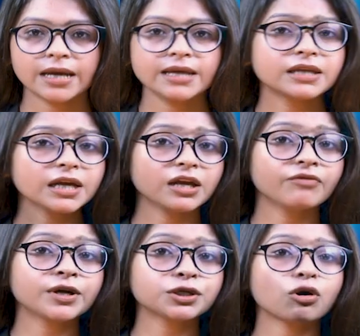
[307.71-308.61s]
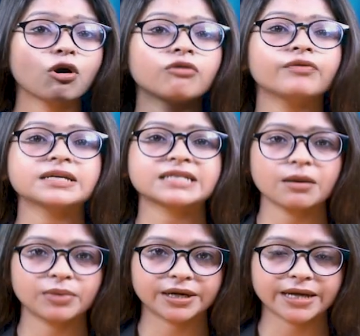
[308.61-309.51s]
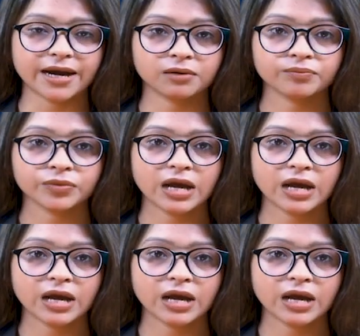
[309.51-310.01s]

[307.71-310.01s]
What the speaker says: In the event of a cyber attack,